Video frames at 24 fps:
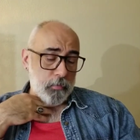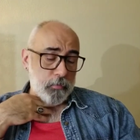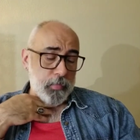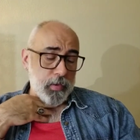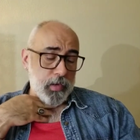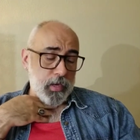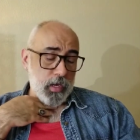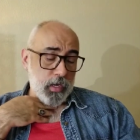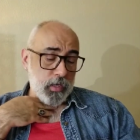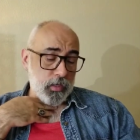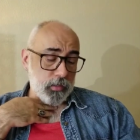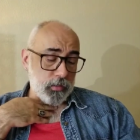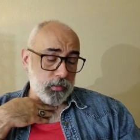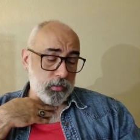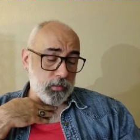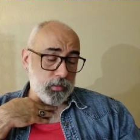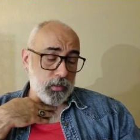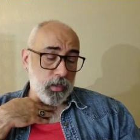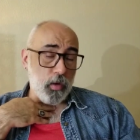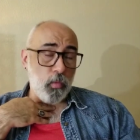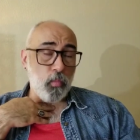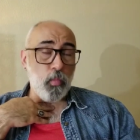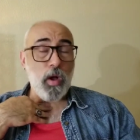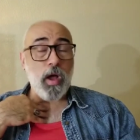
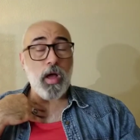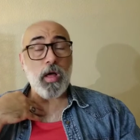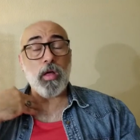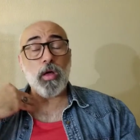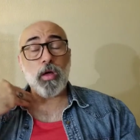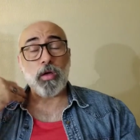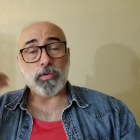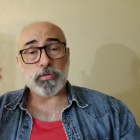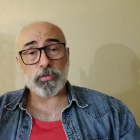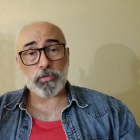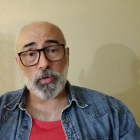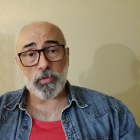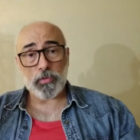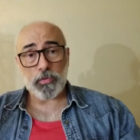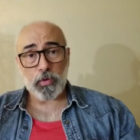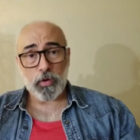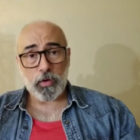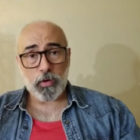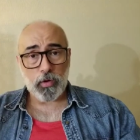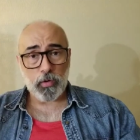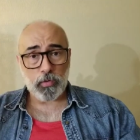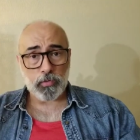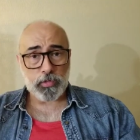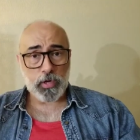Because while also
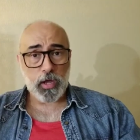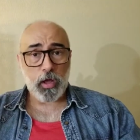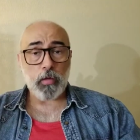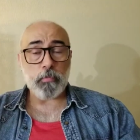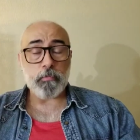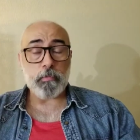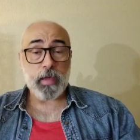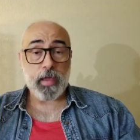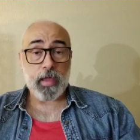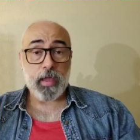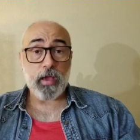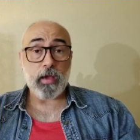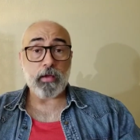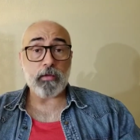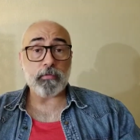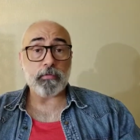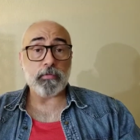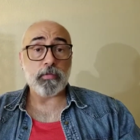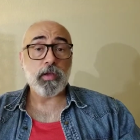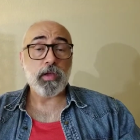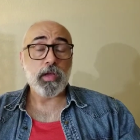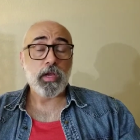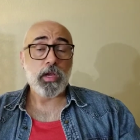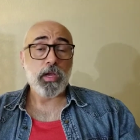the hotel may have
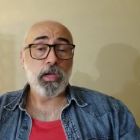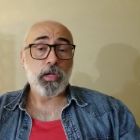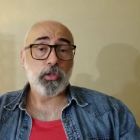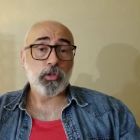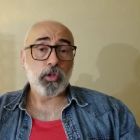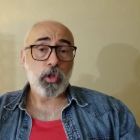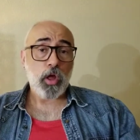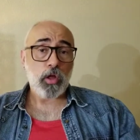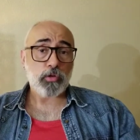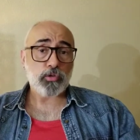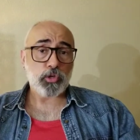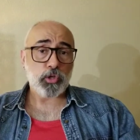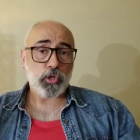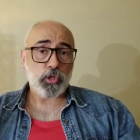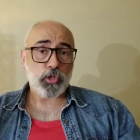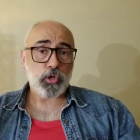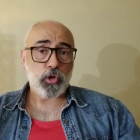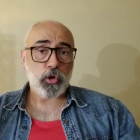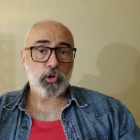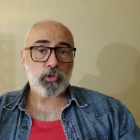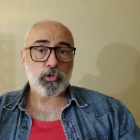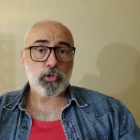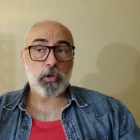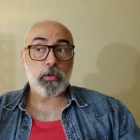laundry
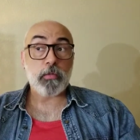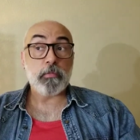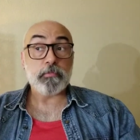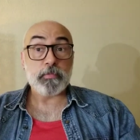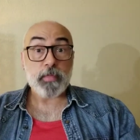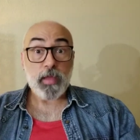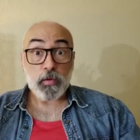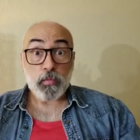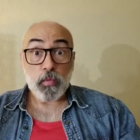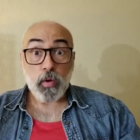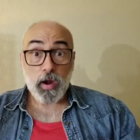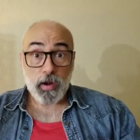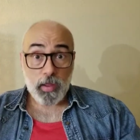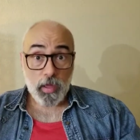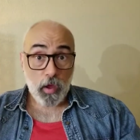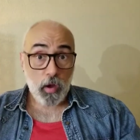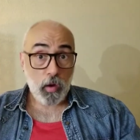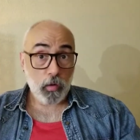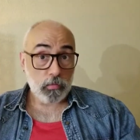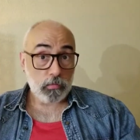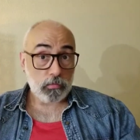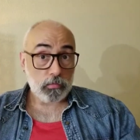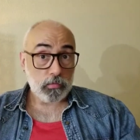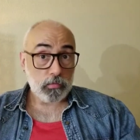detergent, they run
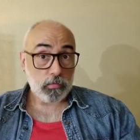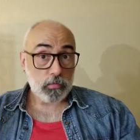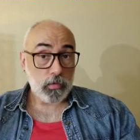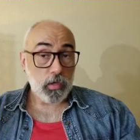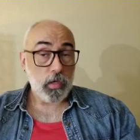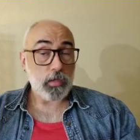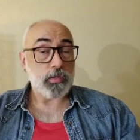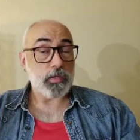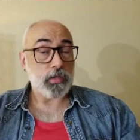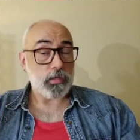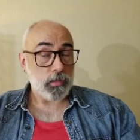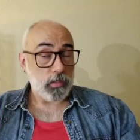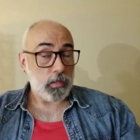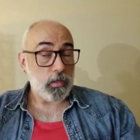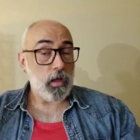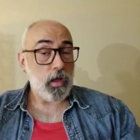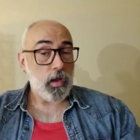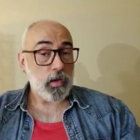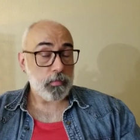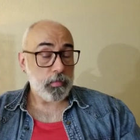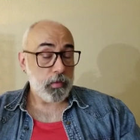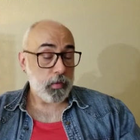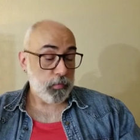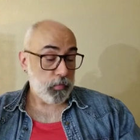out because there's a
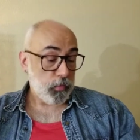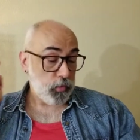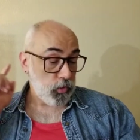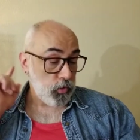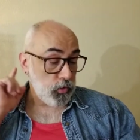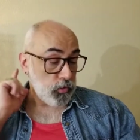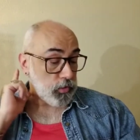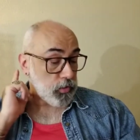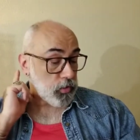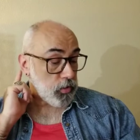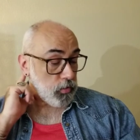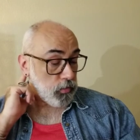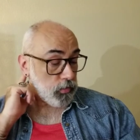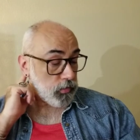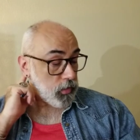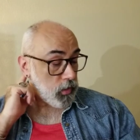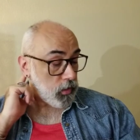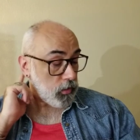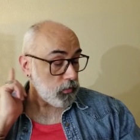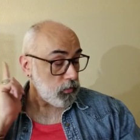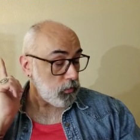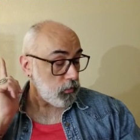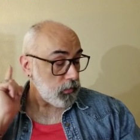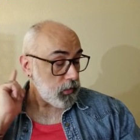lot of people using those
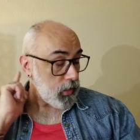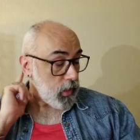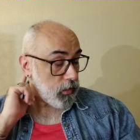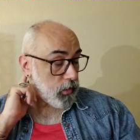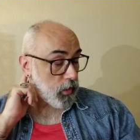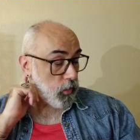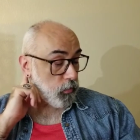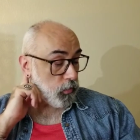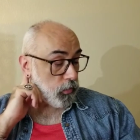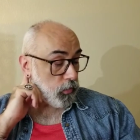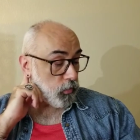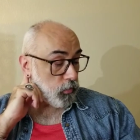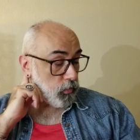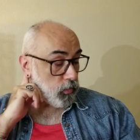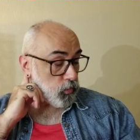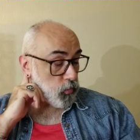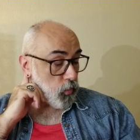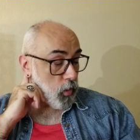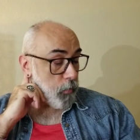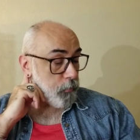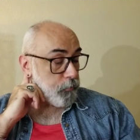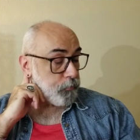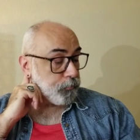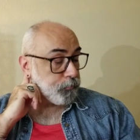things. So take that with you as
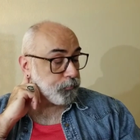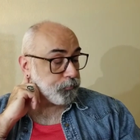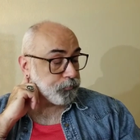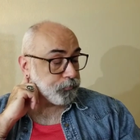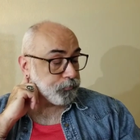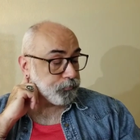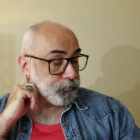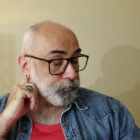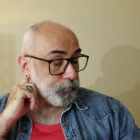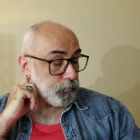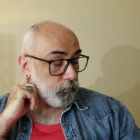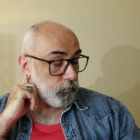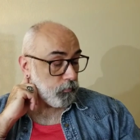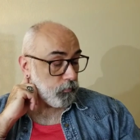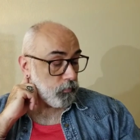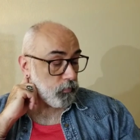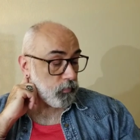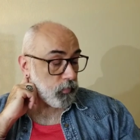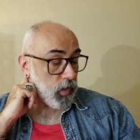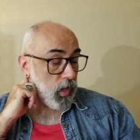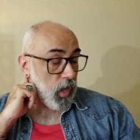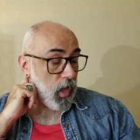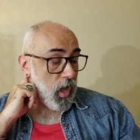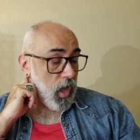well.
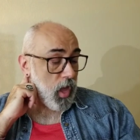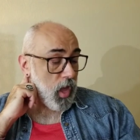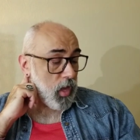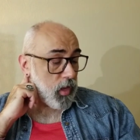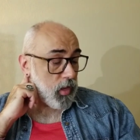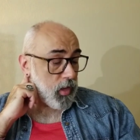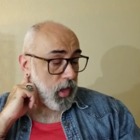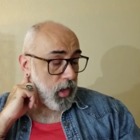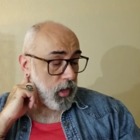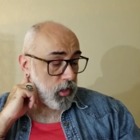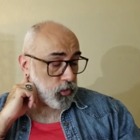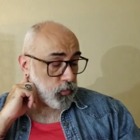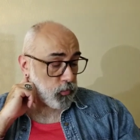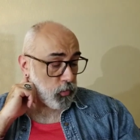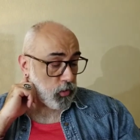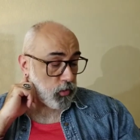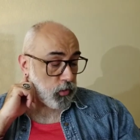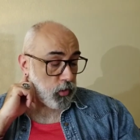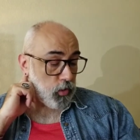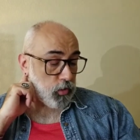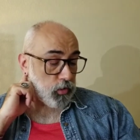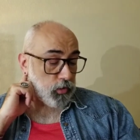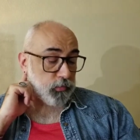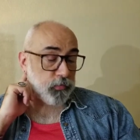Casual
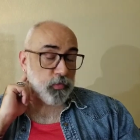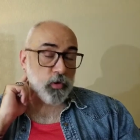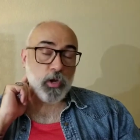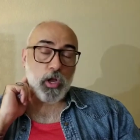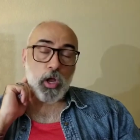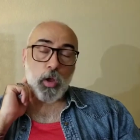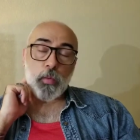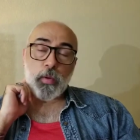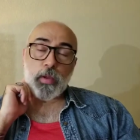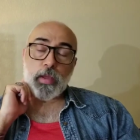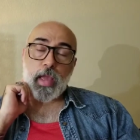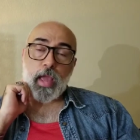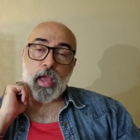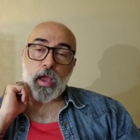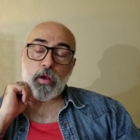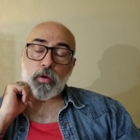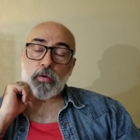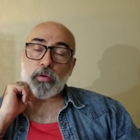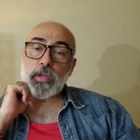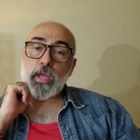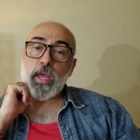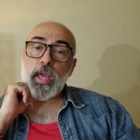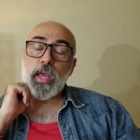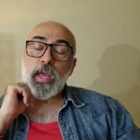clothes for going
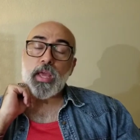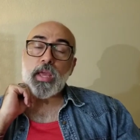out